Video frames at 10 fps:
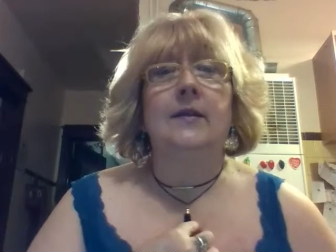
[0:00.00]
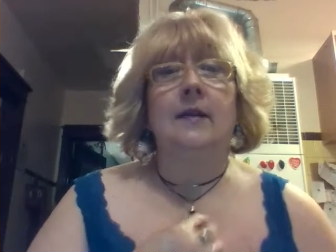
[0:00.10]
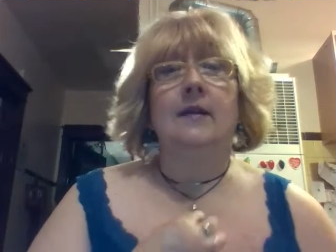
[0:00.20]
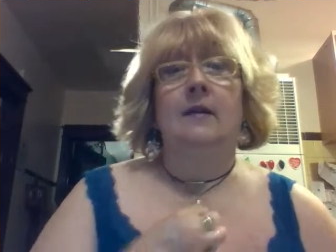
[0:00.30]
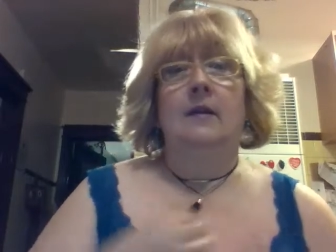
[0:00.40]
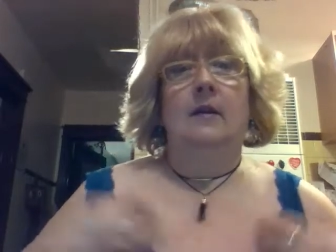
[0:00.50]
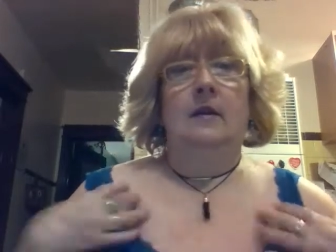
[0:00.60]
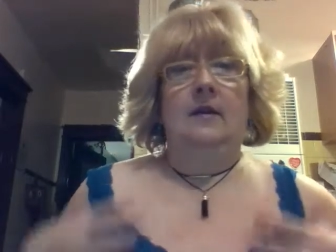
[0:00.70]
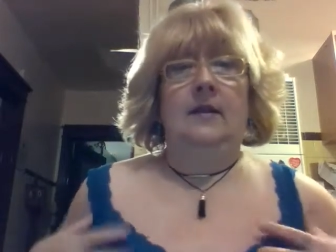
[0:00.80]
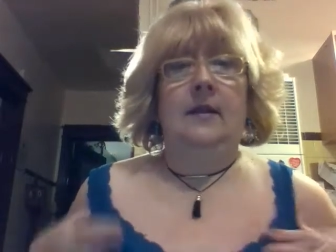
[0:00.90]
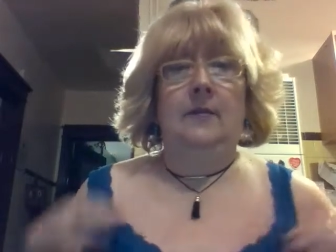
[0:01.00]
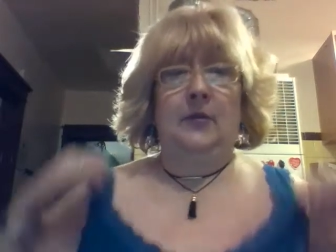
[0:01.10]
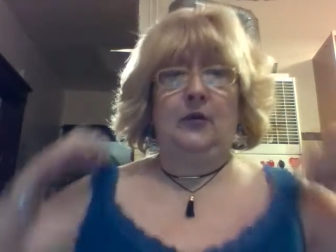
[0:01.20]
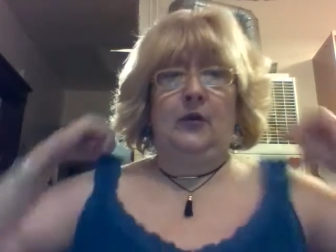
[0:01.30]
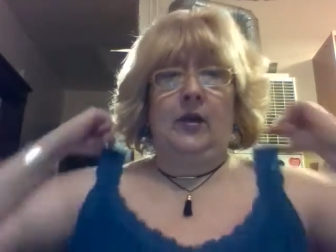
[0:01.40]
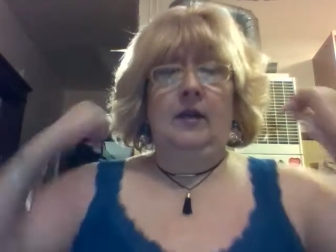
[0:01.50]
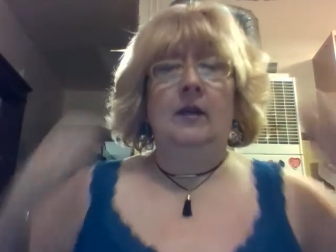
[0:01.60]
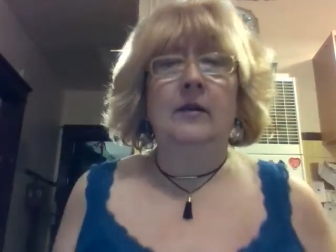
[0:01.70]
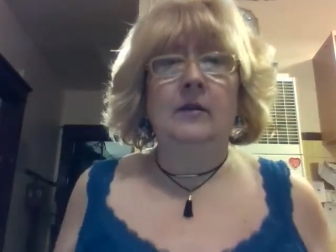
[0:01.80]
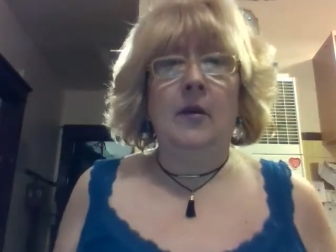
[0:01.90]
I can sit up straight. You
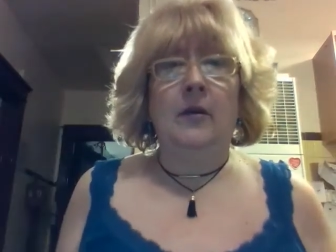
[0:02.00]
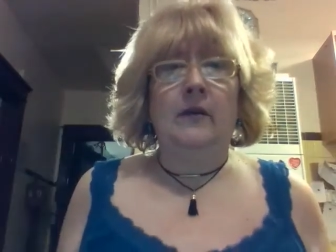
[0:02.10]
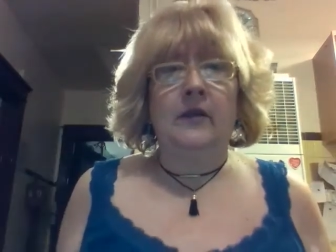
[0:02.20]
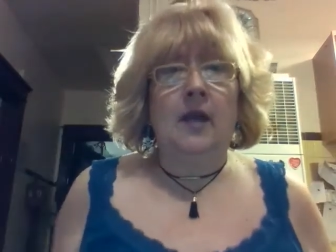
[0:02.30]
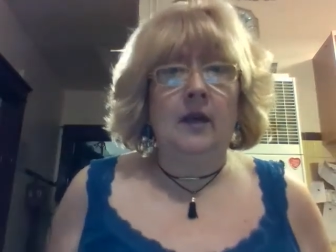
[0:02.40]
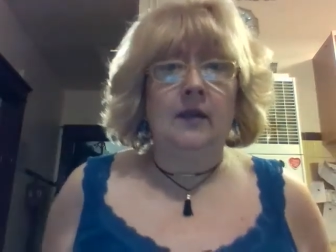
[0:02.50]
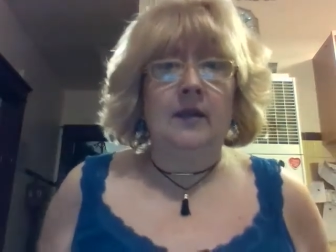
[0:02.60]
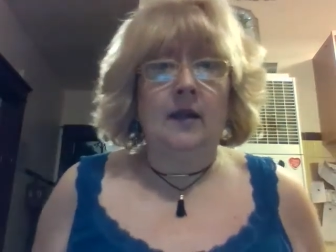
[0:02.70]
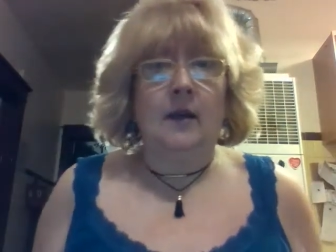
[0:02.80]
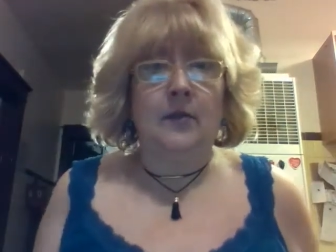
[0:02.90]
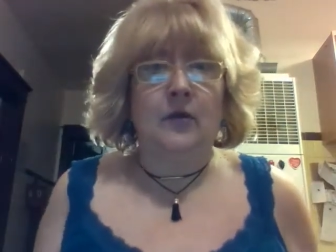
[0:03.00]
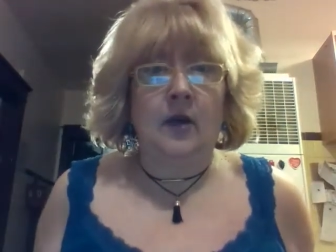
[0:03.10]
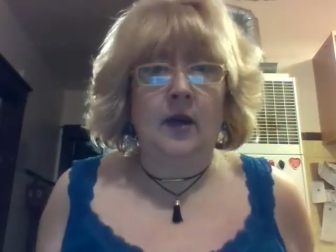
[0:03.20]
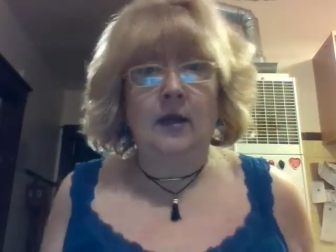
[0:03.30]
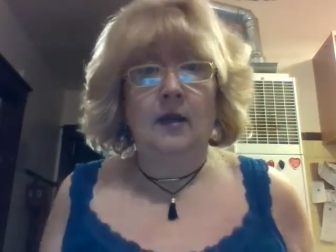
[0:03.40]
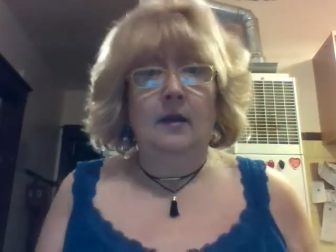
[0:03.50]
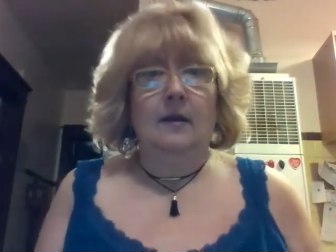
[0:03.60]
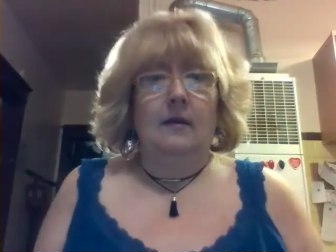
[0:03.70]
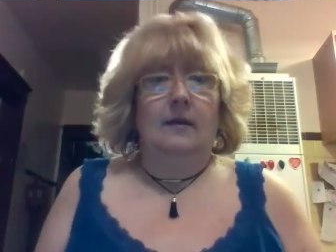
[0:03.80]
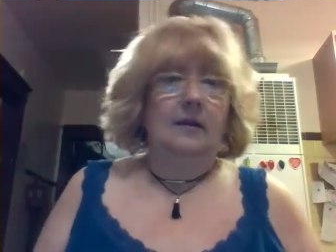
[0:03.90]
know, mother ever tell you to sit up straight?
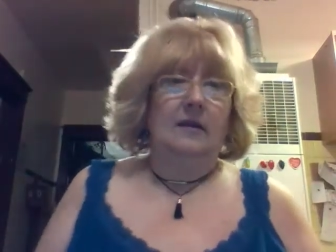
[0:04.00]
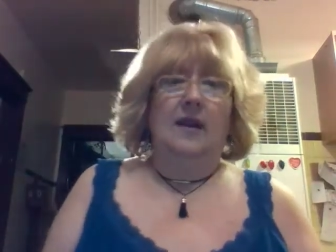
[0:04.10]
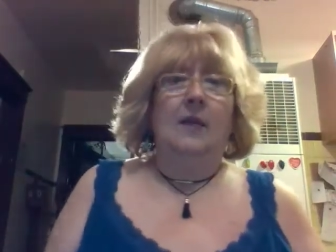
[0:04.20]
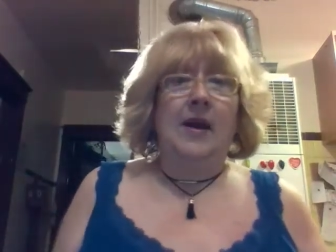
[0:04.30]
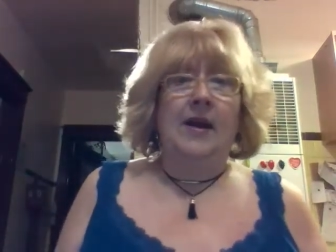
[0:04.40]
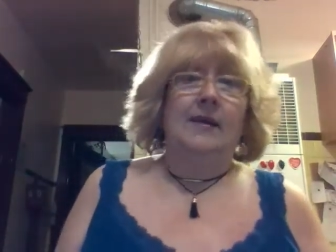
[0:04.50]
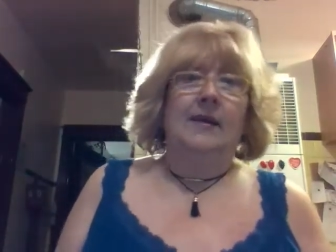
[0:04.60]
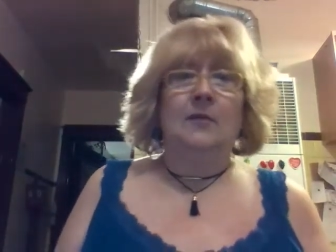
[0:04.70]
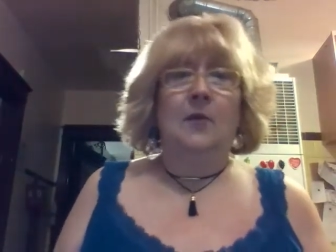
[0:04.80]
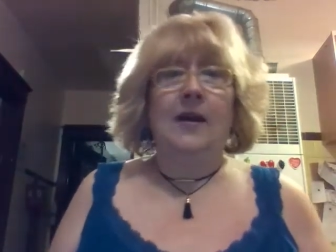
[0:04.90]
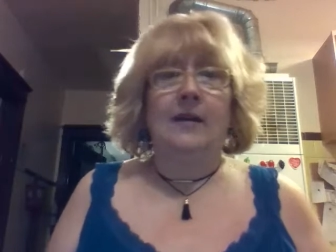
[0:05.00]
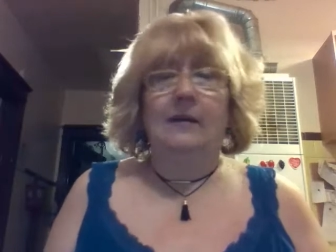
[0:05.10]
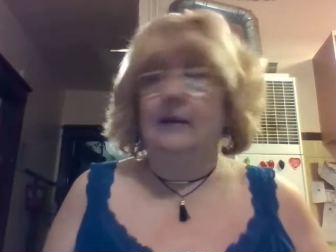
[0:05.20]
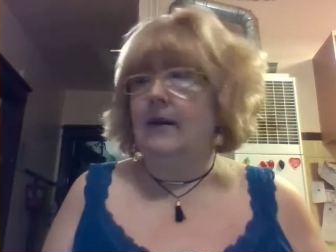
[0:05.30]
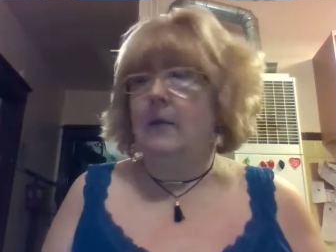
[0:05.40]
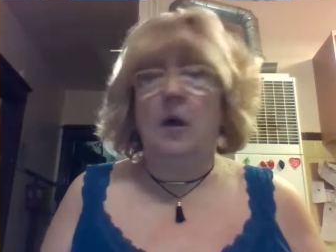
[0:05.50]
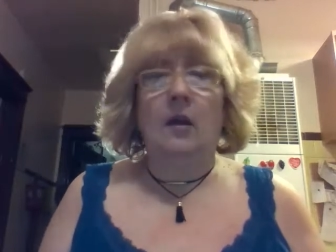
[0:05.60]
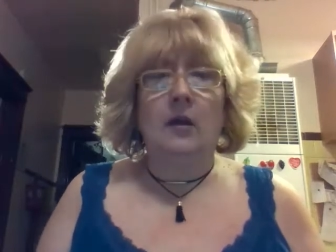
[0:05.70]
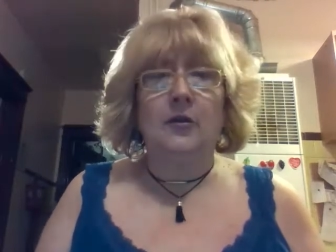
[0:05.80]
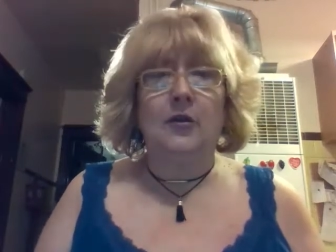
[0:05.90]
Not mine. That's why I'm all
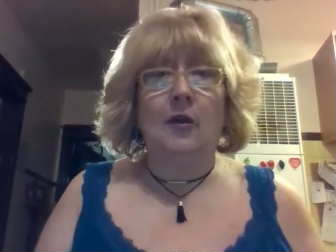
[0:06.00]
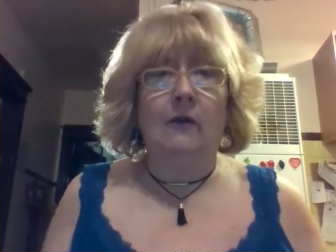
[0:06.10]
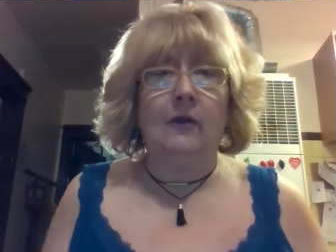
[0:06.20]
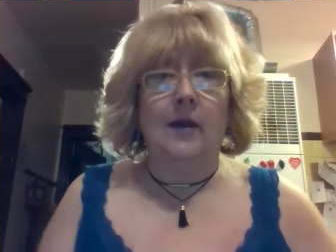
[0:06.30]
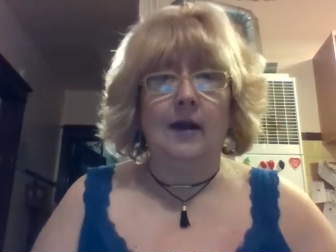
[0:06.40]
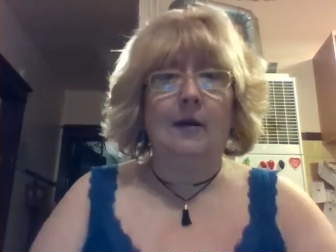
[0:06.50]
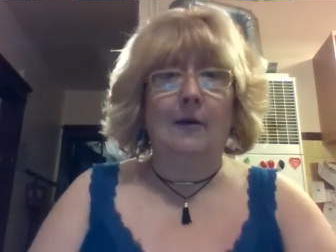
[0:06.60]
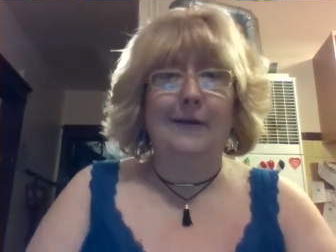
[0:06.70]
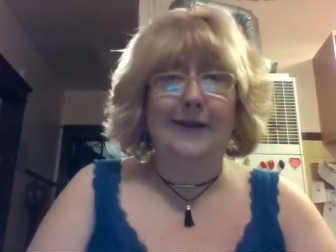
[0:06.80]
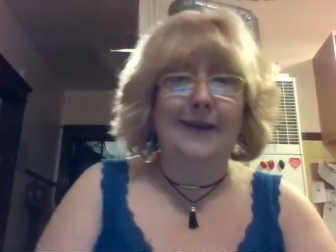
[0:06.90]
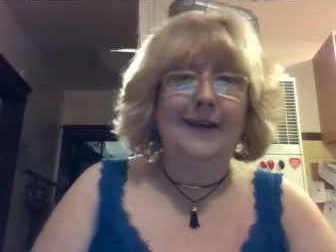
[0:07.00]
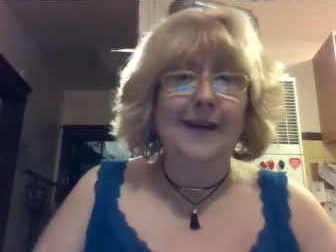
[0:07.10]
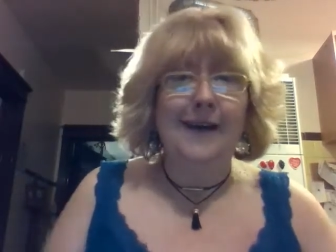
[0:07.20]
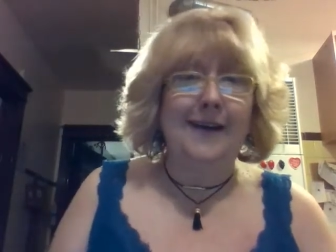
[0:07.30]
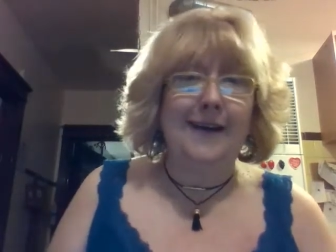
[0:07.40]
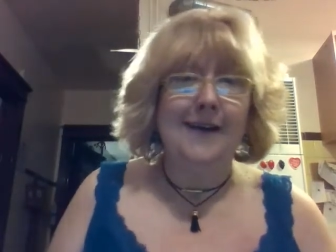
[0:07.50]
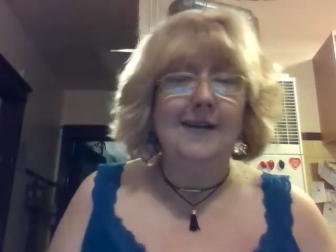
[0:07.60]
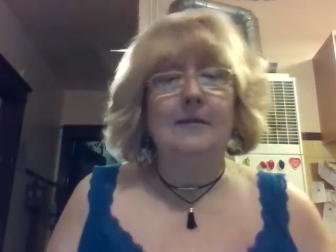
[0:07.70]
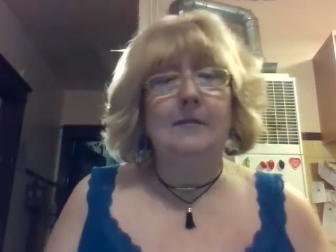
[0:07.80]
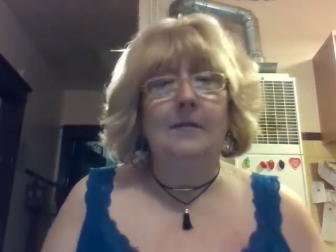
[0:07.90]
hunched over now.
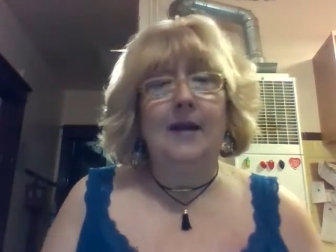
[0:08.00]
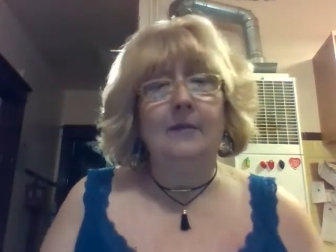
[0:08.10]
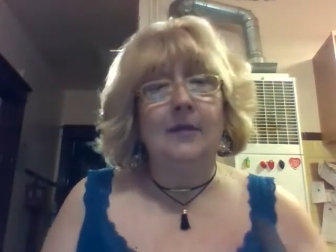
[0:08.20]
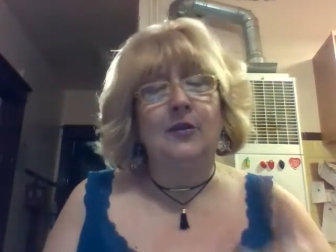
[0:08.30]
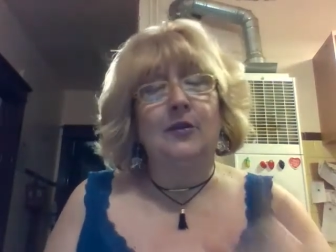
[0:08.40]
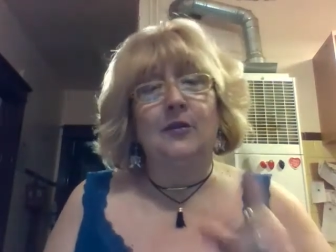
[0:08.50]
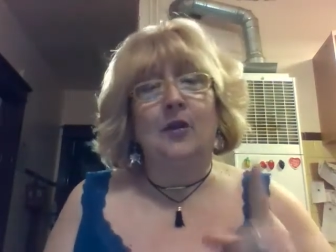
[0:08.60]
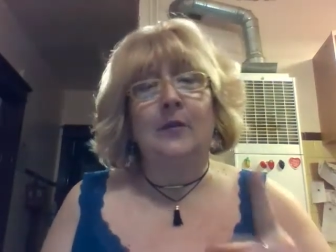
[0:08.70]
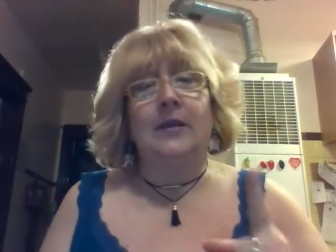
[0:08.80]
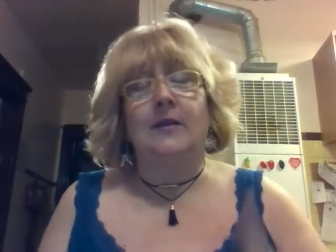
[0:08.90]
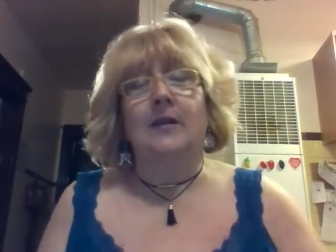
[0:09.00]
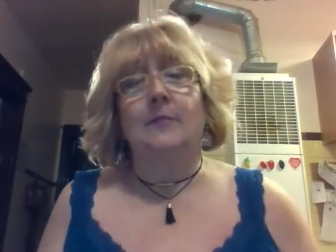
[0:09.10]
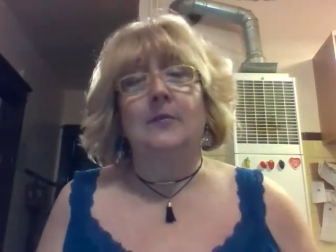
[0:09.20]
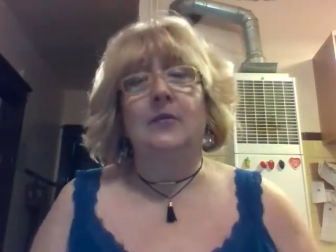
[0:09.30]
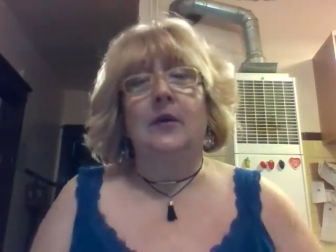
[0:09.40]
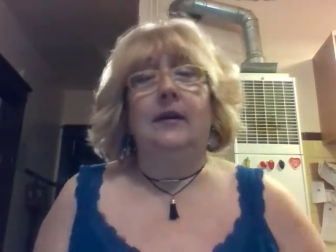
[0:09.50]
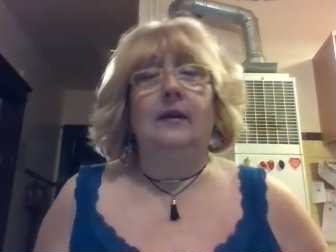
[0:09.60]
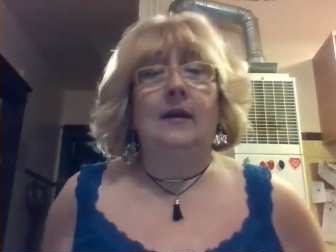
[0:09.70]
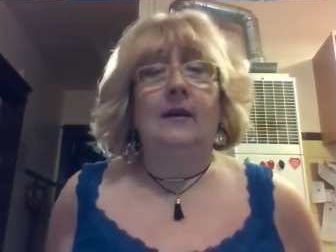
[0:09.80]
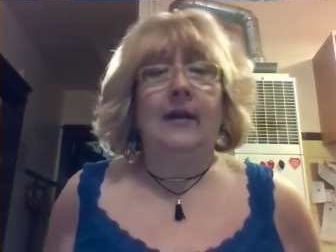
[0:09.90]
Mom, you should have told me to sit up
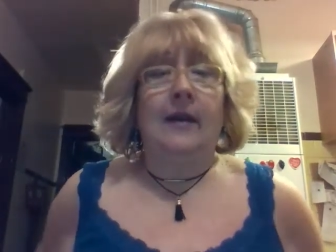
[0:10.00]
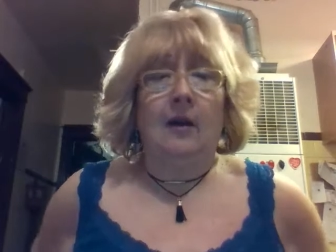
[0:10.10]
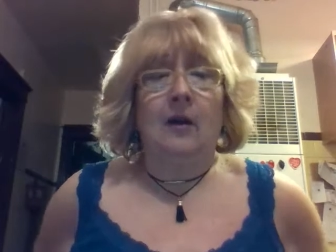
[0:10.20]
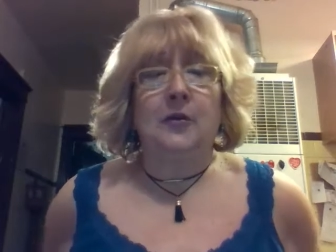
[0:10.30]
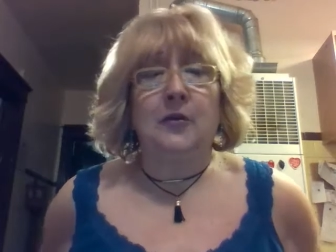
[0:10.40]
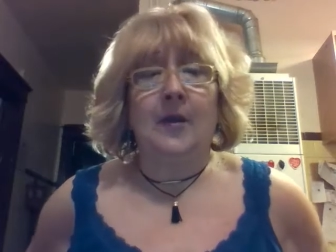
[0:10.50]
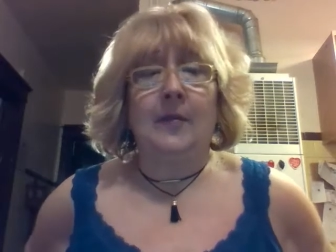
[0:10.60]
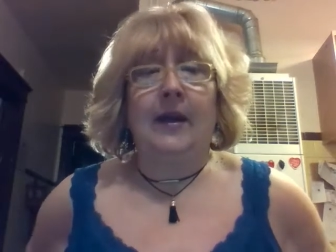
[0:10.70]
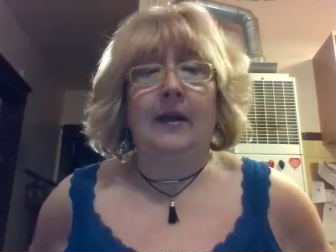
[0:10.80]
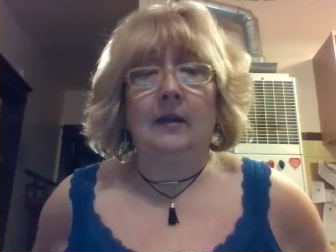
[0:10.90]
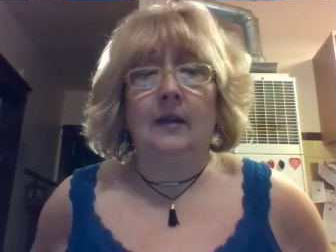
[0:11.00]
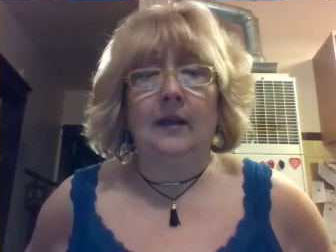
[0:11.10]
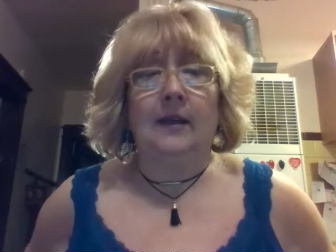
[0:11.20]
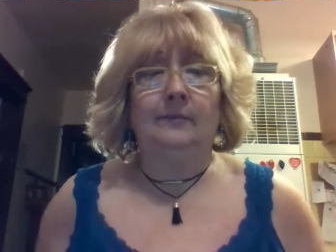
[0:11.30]
straight. Now I got a hunch in my back. All right.